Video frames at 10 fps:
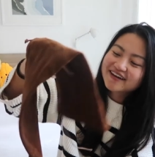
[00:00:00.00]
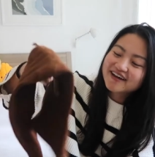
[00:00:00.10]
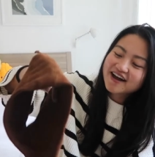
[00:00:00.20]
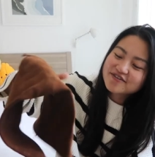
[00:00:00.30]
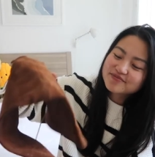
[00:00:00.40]

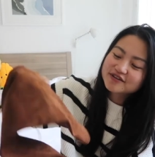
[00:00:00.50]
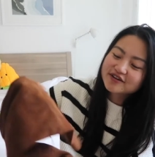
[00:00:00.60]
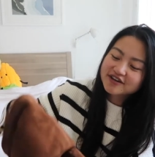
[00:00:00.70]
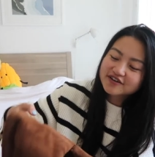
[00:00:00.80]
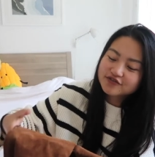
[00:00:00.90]
like I've been
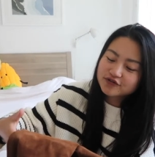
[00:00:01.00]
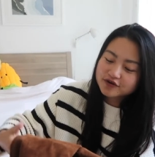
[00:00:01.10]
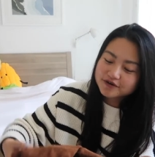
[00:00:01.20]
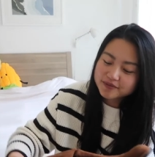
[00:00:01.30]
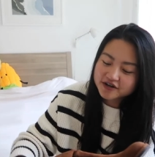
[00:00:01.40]
looking
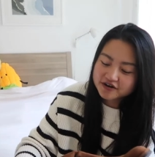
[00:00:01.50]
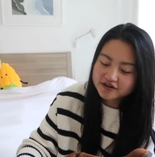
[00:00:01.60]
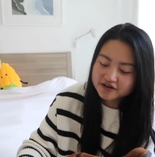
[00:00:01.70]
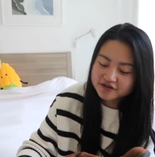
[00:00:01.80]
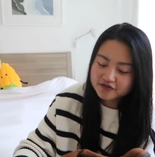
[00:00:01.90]
for a pair
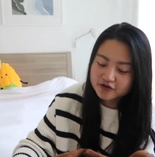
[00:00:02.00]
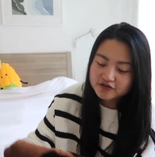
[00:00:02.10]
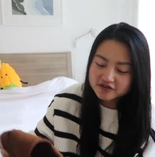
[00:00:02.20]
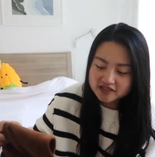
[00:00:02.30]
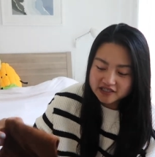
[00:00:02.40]
of
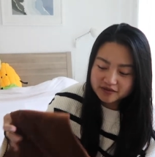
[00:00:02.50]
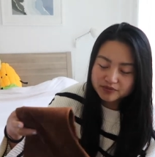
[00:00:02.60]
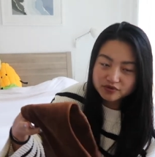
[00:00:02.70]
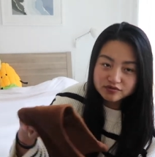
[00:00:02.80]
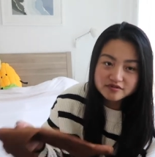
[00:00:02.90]
over the knee
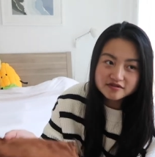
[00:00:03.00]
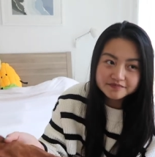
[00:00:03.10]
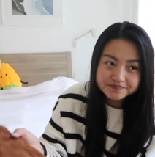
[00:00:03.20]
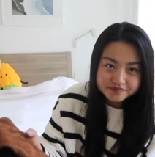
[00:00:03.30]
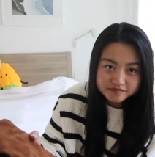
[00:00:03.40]
boots
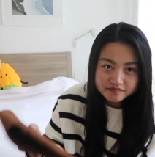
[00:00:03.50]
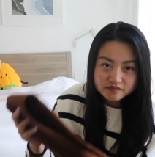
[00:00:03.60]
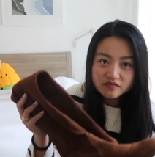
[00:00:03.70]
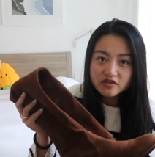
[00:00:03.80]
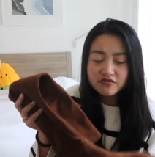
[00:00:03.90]

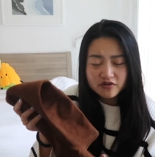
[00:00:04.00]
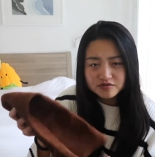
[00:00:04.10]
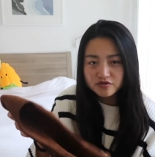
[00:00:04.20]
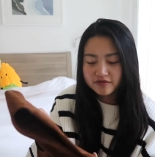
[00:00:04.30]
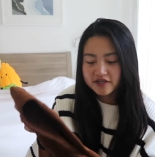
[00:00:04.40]
from
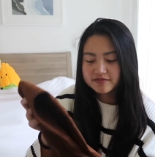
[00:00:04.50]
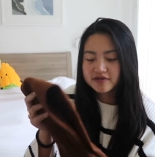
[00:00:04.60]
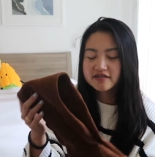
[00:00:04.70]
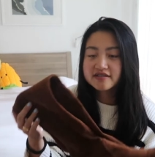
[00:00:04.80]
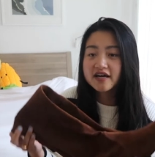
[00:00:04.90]
Stuart Weitzman
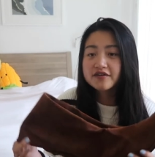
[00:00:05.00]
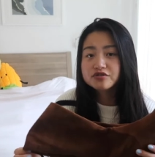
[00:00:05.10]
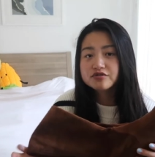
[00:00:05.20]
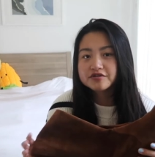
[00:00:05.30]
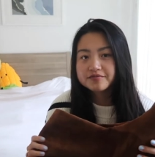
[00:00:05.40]
because I have
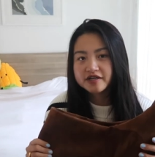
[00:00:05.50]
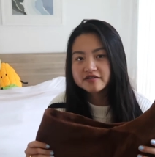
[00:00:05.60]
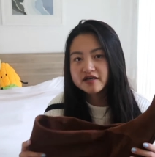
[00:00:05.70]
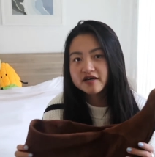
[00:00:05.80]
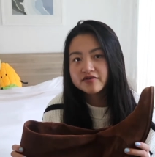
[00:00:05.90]
two other
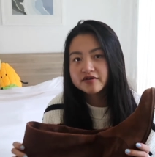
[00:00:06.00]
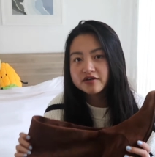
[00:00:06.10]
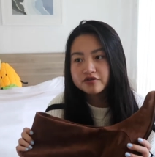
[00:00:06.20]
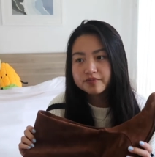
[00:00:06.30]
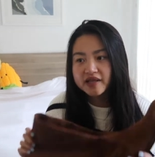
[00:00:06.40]
pairs. I have
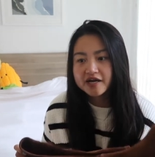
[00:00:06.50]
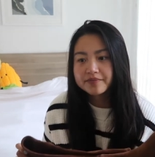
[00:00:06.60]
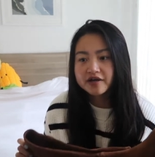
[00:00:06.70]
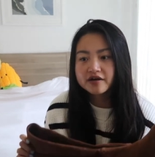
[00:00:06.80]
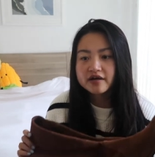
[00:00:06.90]
another black
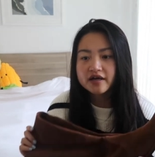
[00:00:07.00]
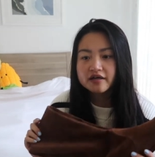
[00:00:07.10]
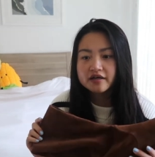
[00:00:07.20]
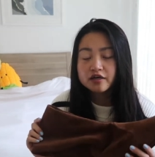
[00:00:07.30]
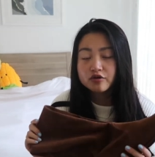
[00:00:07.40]
pair
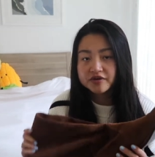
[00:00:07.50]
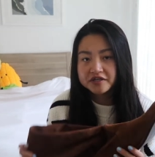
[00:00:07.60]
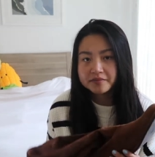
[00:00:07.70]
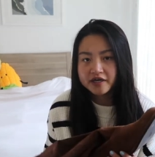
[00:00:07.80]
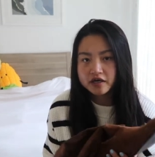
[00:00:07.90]
and a
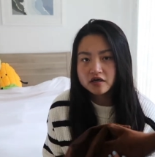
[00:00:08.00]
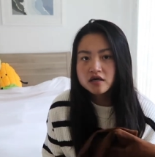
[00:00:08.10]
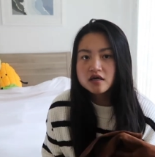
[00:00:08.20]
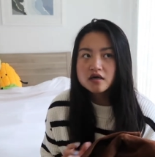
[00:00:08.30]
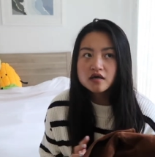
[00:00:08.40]
green pair